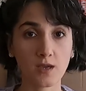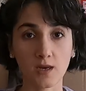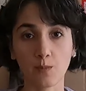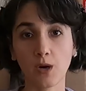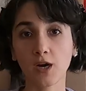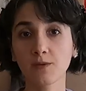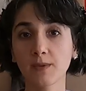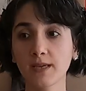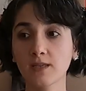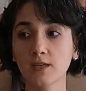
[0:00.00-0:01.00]
an
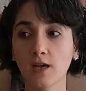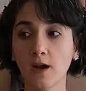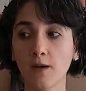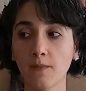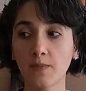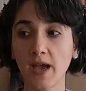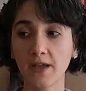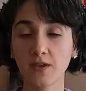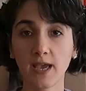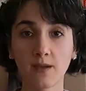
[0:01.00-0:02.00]
apartment,
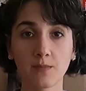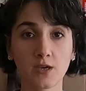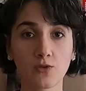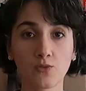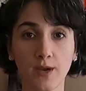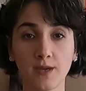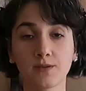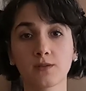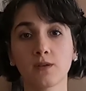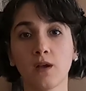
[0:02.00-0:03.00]
that can be a
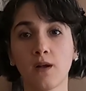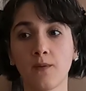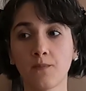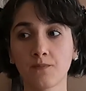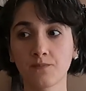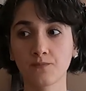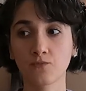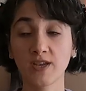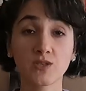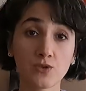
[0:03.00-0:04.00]
great
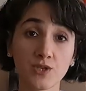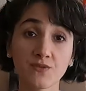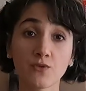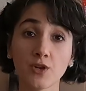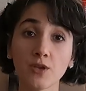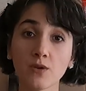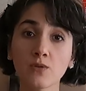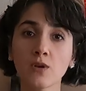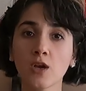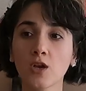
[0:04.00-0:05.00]
resource for
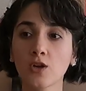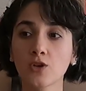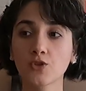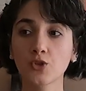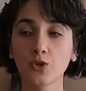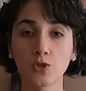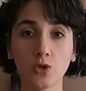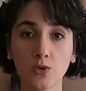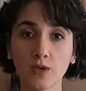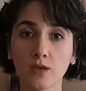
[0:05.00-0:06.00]
you to
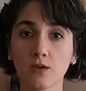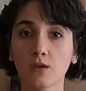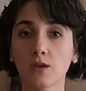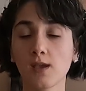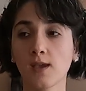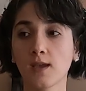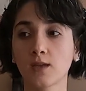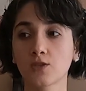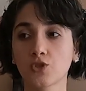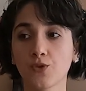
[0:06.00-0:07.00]
look
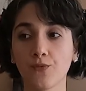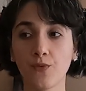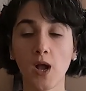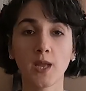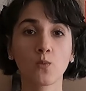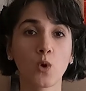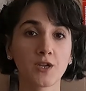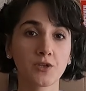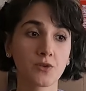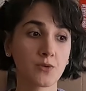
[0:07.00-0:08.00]
and to find
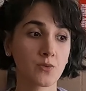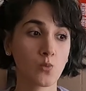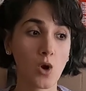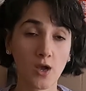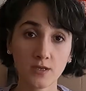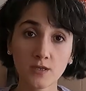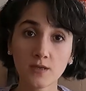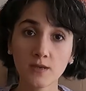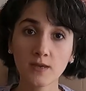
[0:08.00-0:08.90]
what you want.